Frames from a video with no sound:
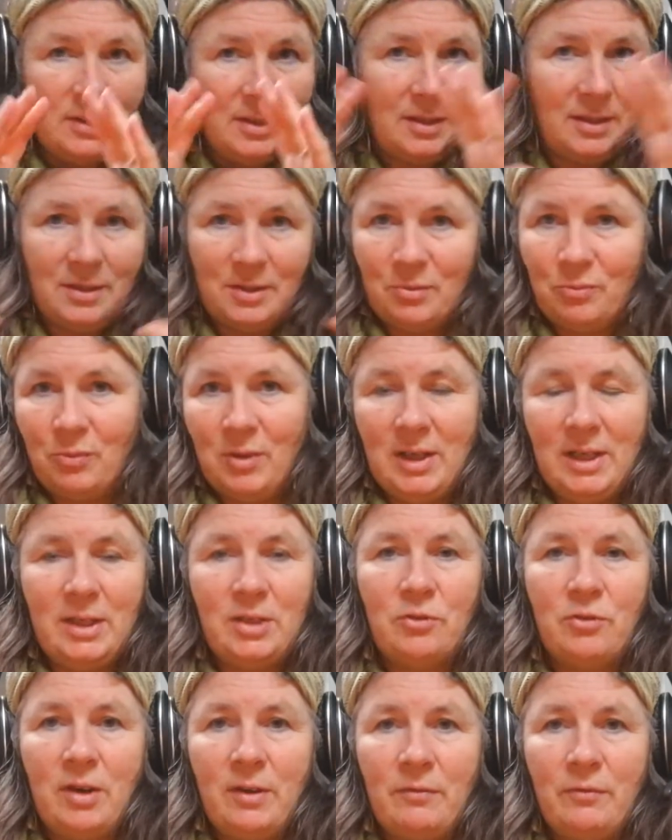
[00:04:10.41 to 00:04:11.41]
That's really
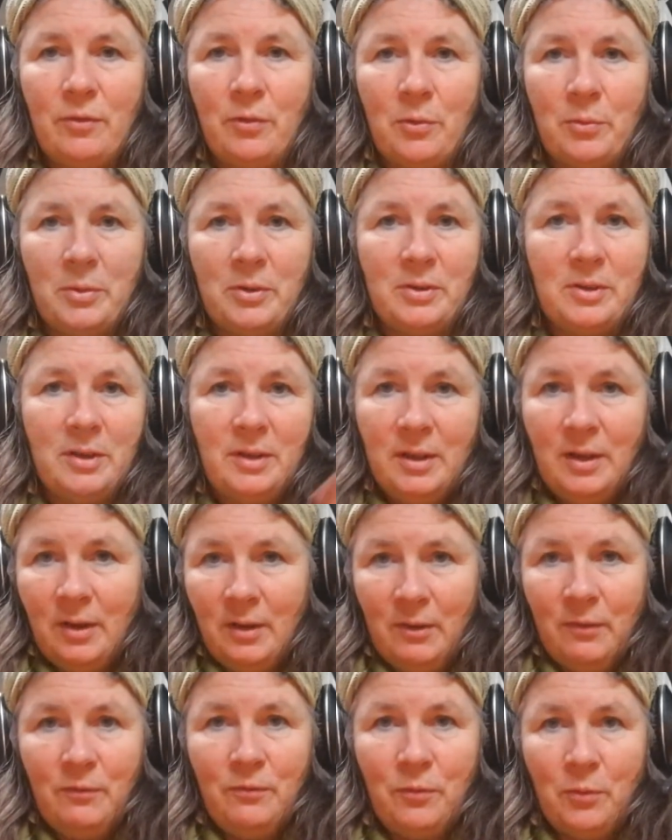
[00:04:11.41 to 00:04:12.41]
straightforward.
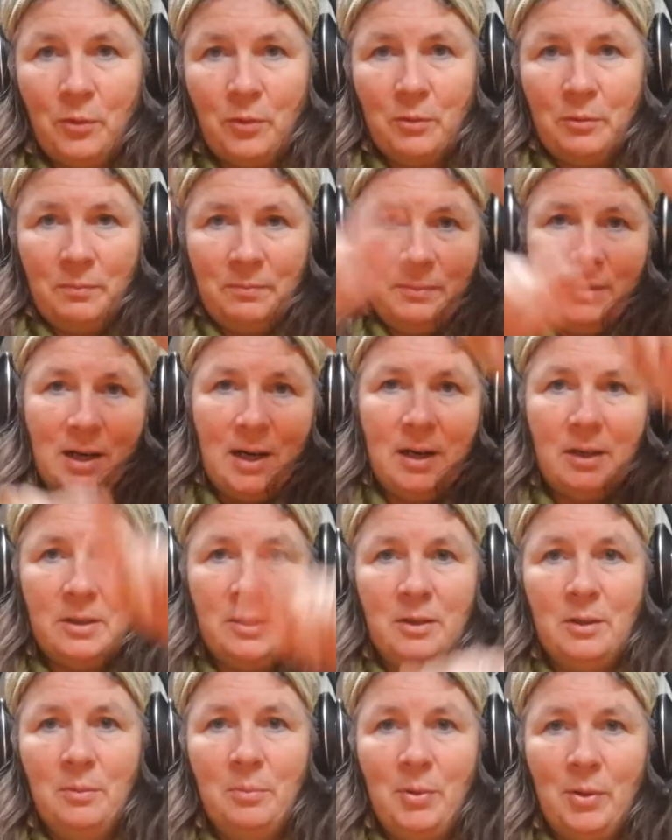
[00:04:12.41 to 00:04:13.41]
4
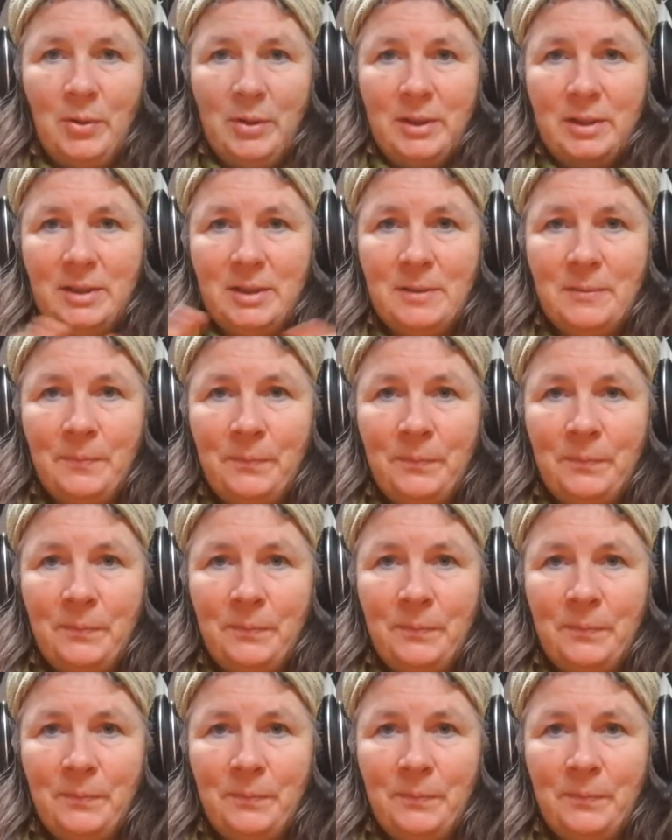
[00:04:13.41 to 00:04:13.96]
cardinal points